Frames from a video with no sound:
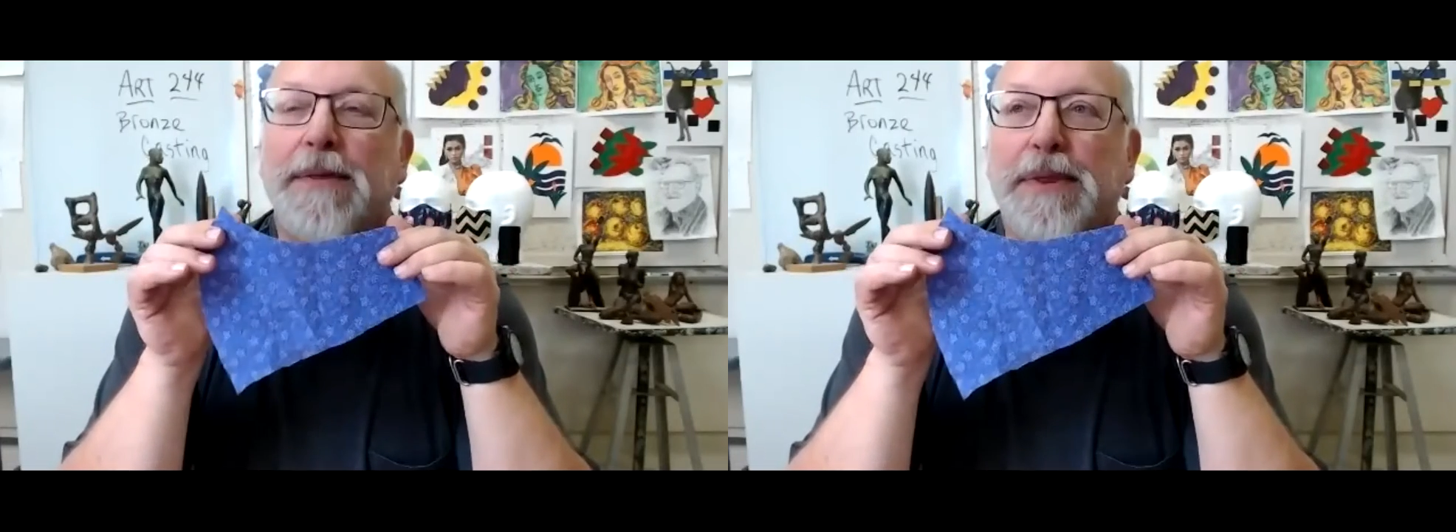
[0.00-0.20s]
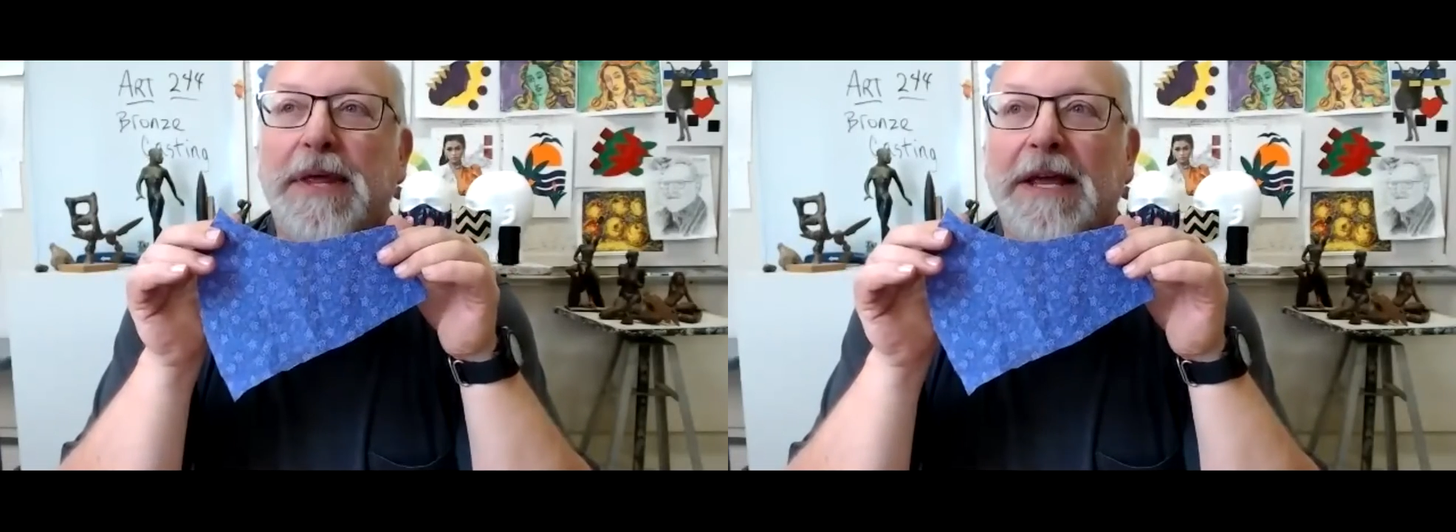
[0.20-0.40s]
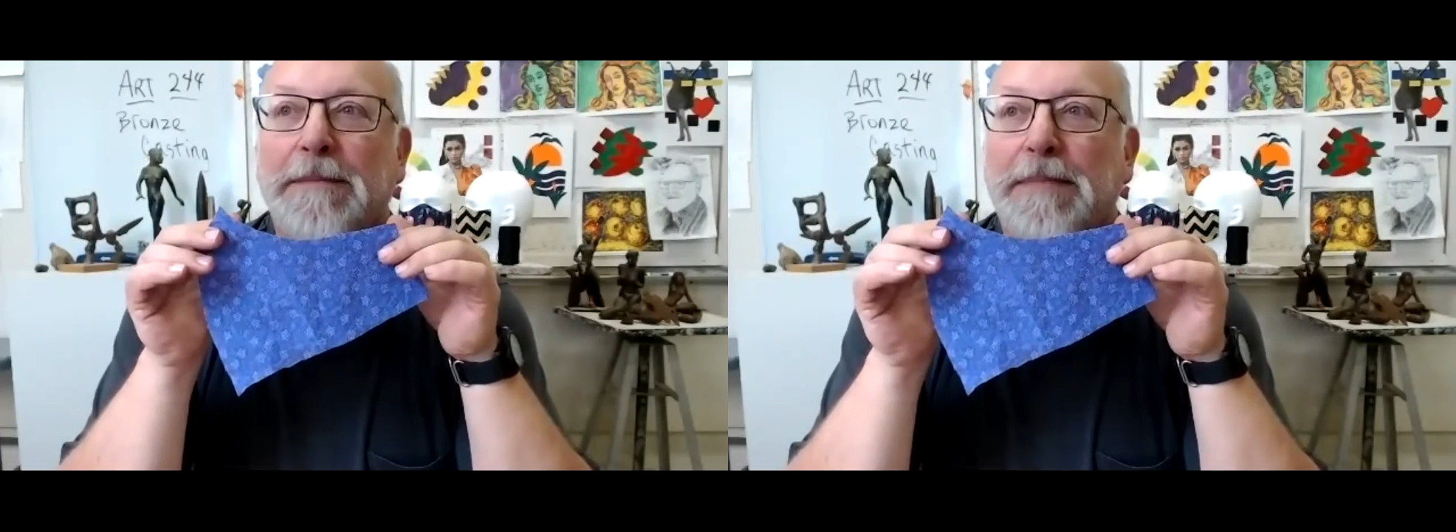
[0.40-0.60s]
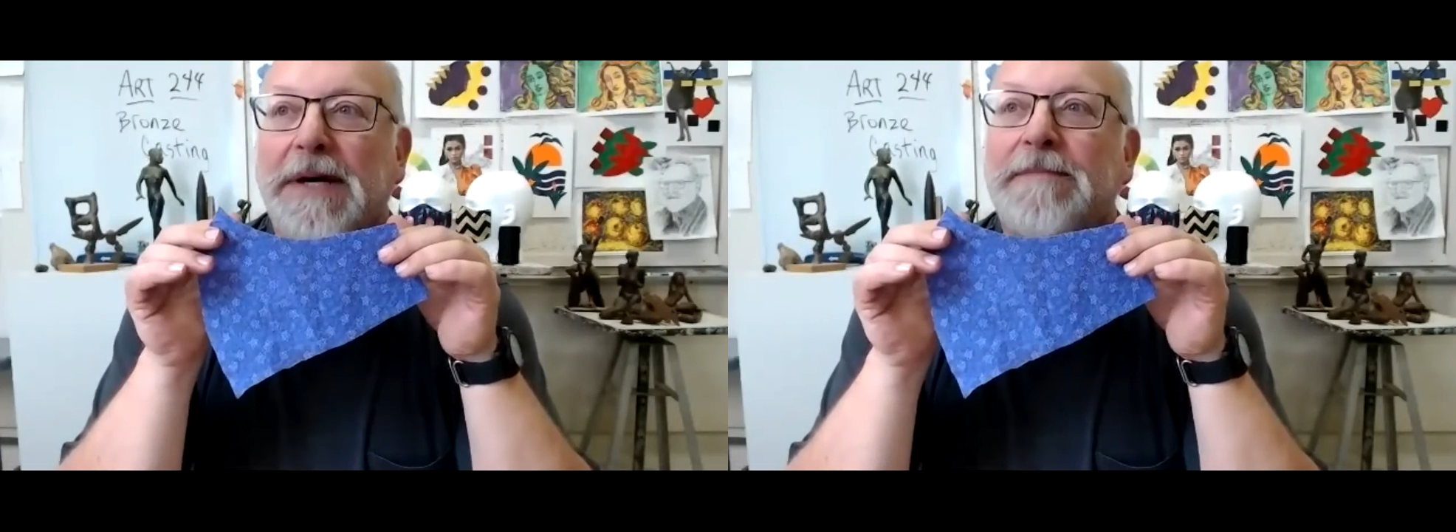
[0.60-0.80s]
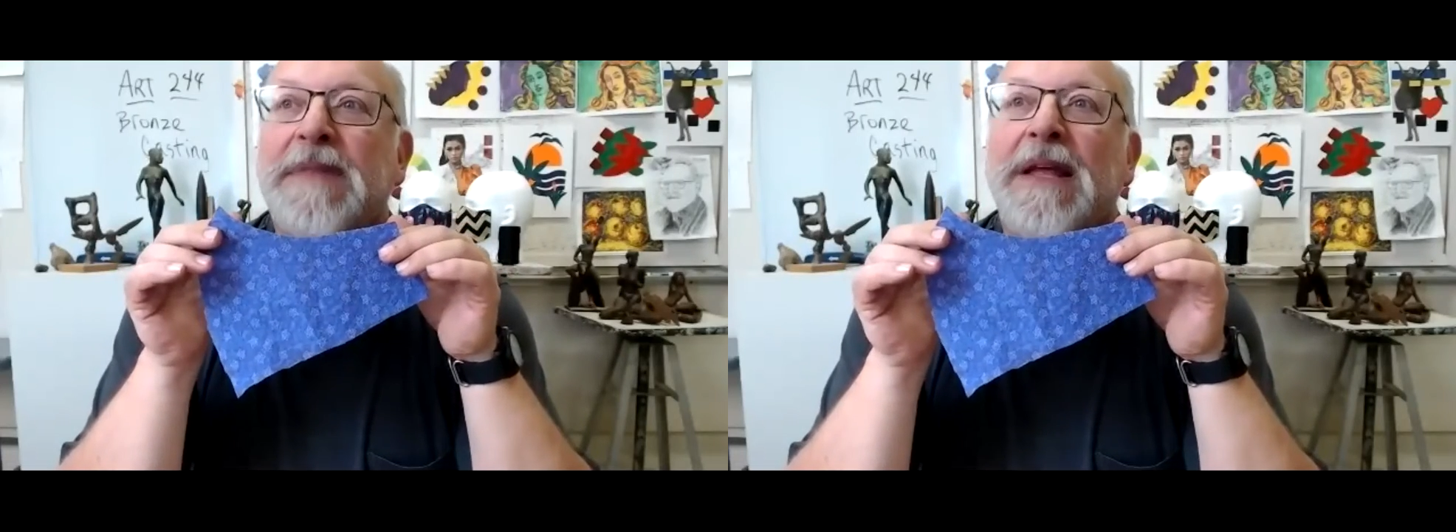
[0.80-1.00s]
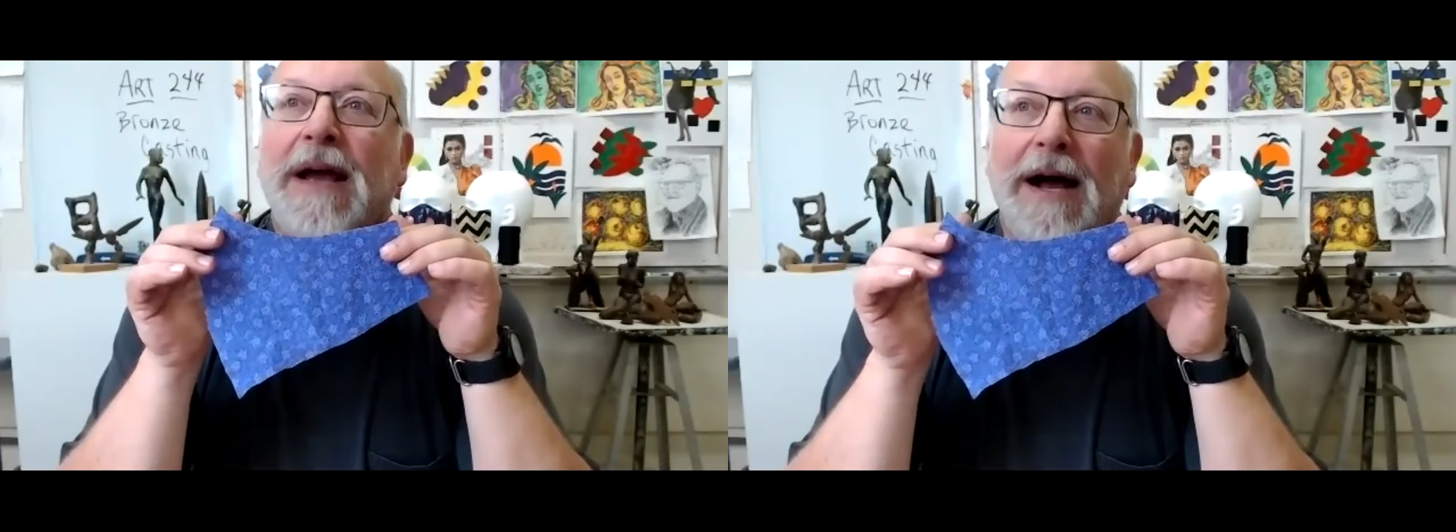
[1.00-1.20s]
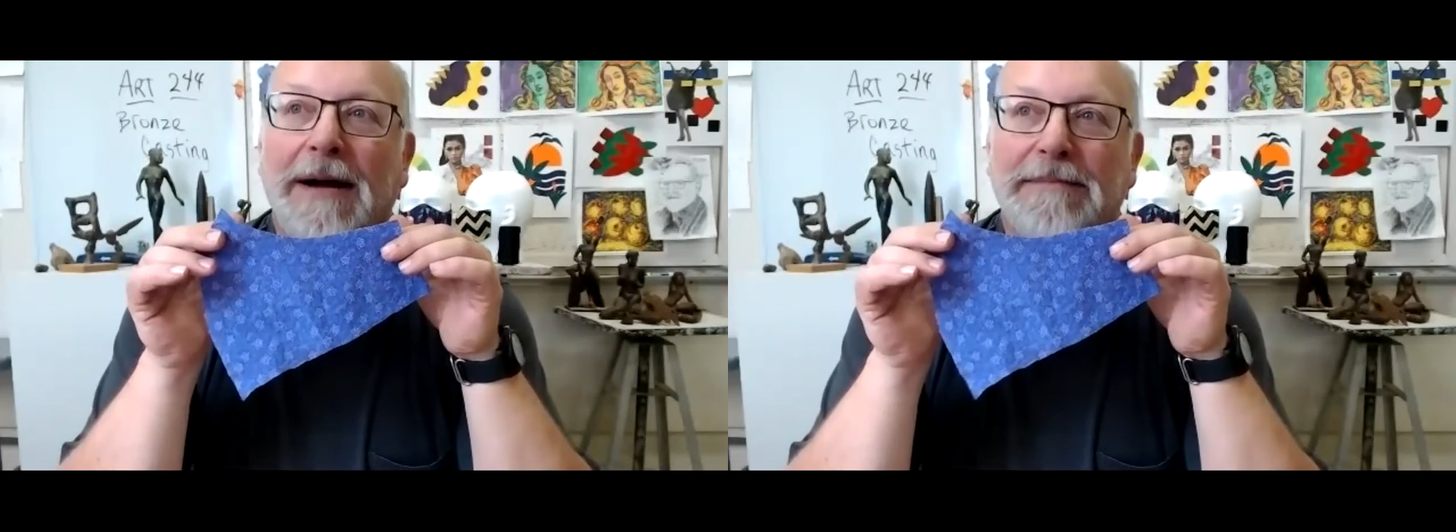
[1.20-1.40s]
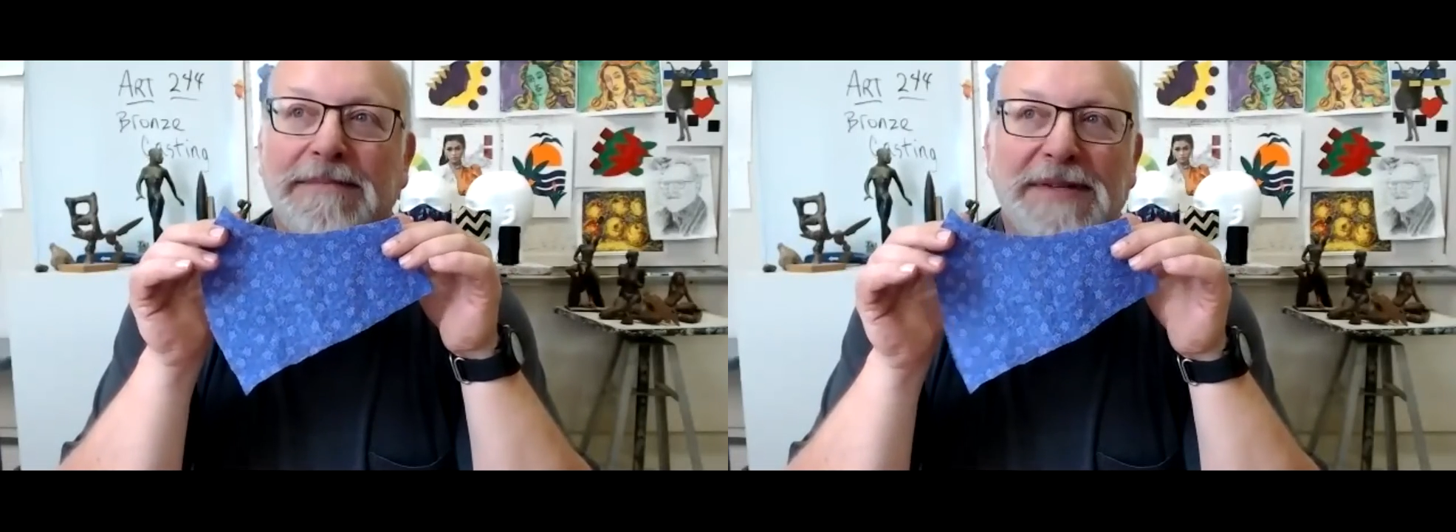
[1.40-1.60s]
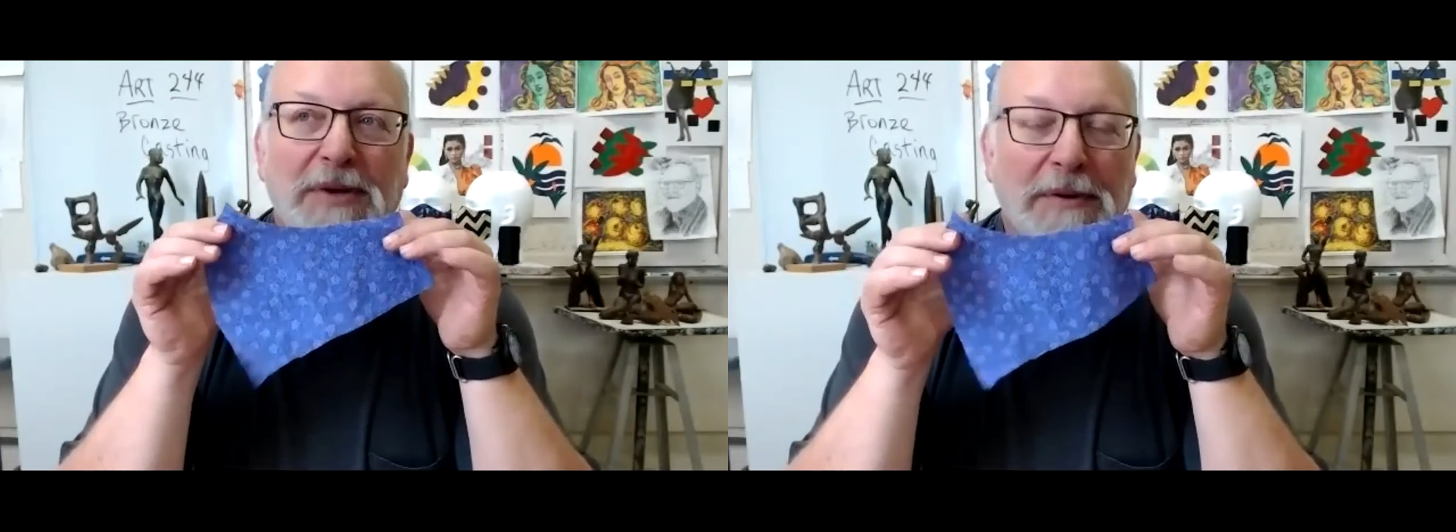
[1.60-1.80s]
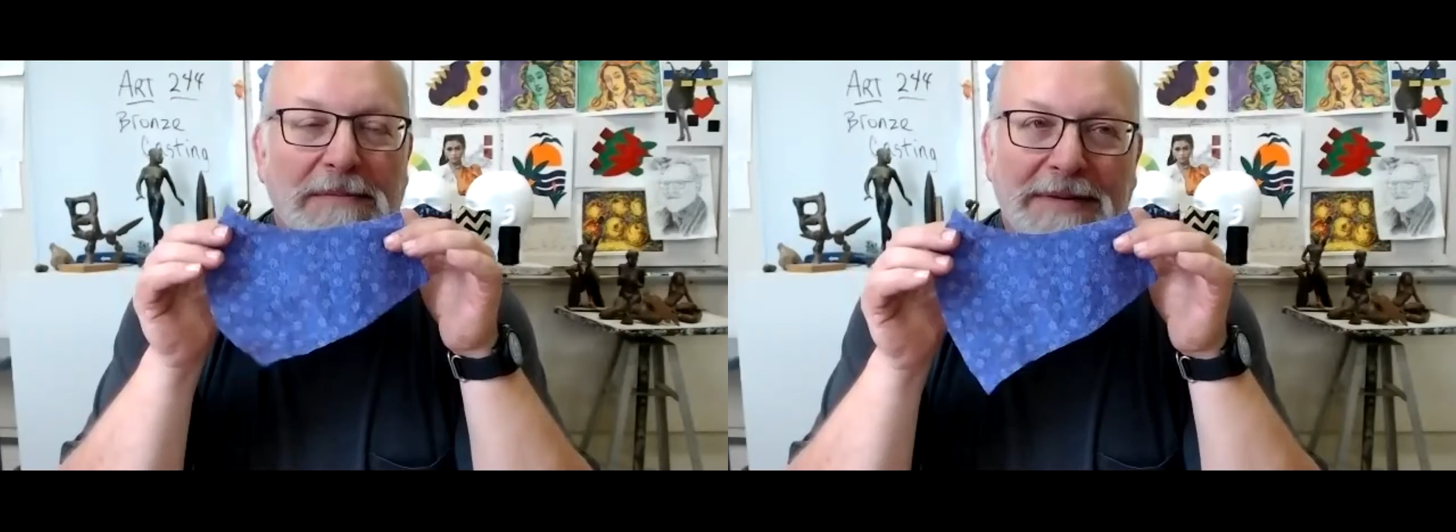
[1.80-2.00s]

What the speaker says: thing, but so